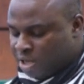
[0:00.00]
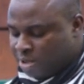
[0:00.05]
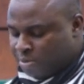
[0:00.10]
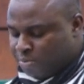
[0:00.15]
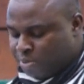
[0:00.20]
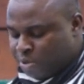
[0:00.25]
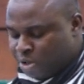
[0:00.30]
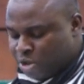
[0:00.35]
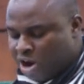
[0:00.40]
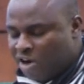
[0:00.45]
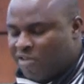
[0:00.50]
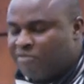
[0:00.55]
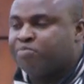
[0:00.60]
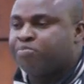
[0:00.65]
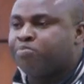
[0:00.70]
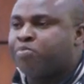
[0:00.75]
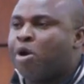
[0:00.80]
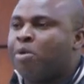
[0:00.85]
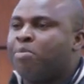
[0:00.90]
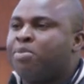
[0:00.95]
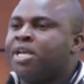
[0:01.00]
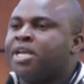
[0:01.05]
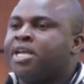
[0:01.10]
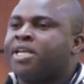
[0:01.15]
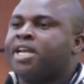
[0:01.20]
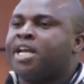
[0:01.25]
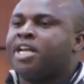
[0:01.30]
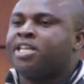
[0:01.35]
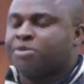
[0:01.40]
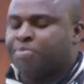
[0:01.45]
Bureau of Public
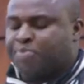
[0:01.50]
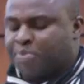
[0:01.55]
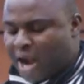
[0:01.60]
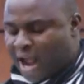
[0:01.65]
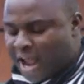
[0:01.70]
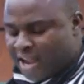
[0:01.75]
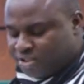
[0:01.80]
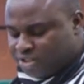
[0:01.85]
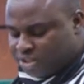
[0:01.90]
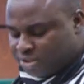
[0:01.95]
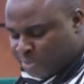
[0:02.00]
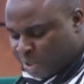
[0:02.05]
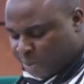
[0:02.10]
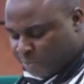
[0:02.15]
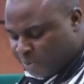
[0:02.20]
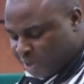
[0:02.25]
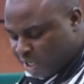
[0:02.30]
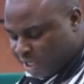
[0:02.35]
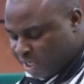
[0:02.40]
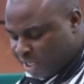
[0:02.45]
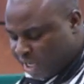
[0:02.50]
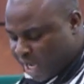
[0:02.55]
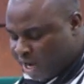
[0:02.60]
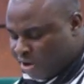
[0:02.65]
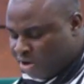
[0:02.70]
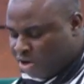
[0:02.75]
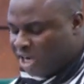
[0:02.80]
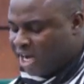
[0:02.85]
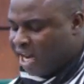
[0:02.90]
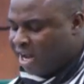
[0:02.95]
Enterprise, BP,
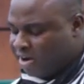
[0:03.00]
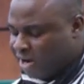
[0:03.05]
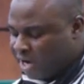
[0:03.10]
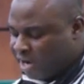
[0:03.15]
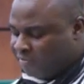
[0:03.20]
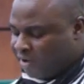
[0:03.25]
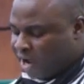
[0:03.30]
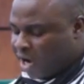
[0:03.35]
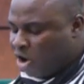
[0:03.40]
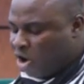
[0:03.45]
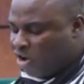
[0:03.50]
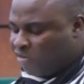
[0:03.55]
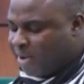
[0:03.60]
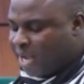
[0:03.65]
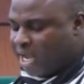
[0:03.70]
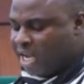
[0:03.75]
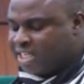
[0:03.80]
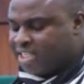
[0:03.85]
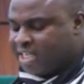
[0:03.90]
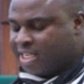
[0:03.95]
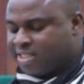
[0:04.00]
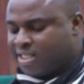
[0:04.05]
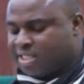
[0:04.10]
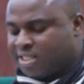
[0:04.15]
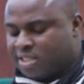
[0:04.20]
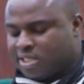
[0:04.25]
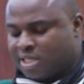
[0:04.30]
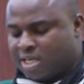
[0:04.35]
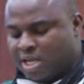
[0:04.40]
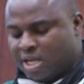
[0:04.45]
and other relevant government
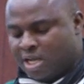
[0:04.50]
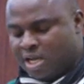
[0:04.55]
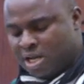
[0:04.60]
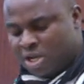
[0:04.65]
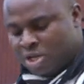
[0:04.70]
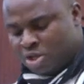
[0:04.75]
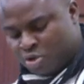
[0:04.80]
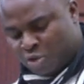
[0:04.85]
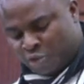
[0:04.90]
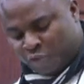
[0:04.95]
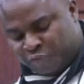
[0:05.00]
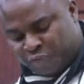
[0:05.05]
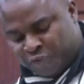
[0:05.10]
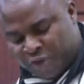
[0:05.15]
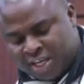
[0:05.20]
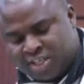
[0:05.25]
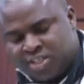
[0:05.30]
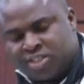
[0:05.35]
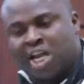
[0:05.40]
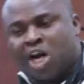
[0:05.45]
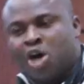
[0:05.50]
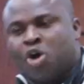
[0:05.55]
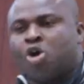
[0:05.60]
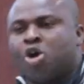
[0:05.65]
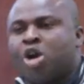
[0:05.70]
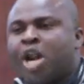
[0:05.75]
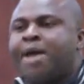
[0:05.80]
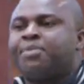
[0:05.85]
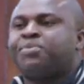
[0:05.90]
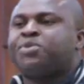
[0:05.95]
agencies to fix the
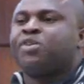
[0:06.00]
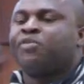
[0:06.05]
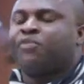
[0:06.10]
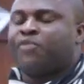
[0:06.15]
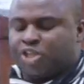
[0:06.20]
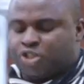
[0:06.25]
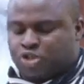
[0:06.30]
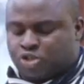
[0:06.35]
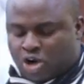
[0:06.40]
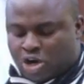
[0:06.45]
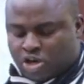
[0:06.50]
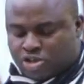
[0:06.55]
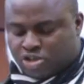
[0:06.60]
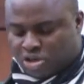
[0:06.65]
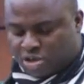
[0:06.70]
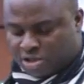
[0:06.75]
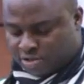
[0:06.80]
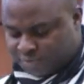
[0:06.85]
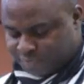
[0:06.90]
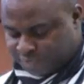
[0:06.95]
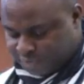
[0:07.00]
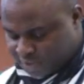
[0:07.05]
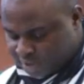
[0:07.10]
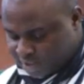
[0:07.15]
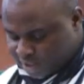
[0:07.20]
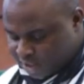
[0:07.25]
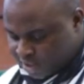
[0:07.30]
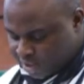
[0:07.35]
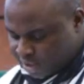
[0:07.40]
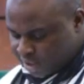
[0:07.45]
collapsed infrastructure
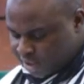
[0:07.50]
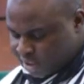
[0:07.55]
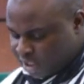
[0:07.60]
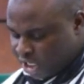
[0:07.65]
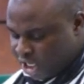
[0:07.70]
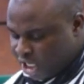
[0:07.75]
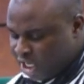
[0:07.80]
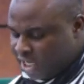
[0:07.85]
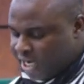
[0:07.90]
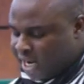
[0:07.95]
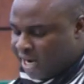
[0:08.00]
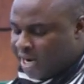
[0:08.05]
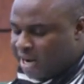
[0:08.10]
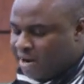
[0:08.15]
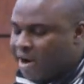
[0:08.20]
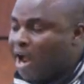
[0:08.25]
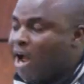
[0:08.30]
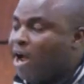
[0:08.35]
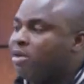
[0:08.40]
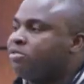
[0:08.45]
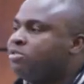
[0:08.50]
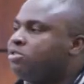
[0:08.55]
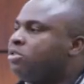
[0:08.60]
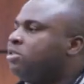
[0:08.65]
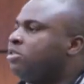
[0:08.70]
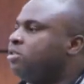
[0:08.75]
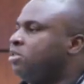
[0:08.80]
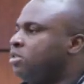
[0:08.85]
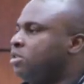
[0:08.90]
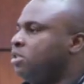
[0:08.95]
in and around
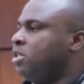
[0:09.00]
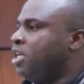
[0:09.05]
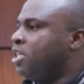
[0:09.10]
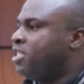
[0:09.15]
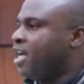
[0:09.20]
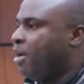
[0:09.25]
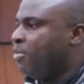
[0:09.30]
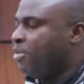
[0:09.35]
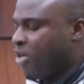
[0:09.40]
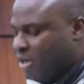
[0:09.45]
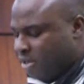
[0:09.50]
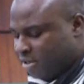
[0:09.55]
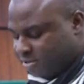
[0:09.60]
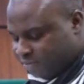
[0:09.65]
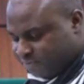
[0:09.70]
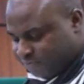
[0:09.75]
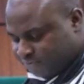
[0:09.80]
the terminal.